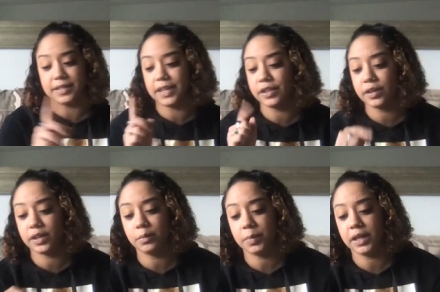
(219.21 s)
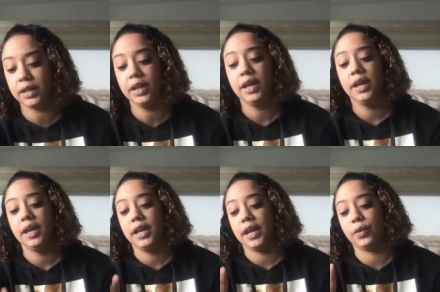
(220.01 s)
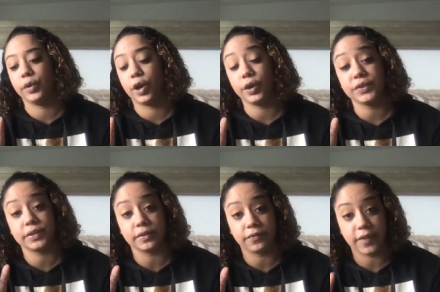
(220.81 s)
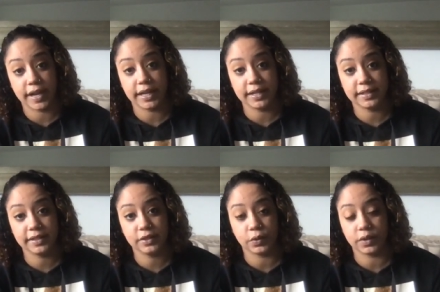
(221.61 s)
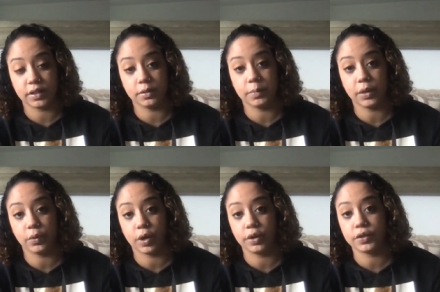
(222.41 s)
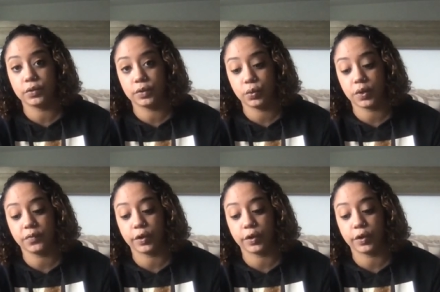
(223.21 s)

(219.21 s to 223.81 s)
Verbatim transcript: It's either gonna be in regards to finances, or it's going to be in regards to a Taurus,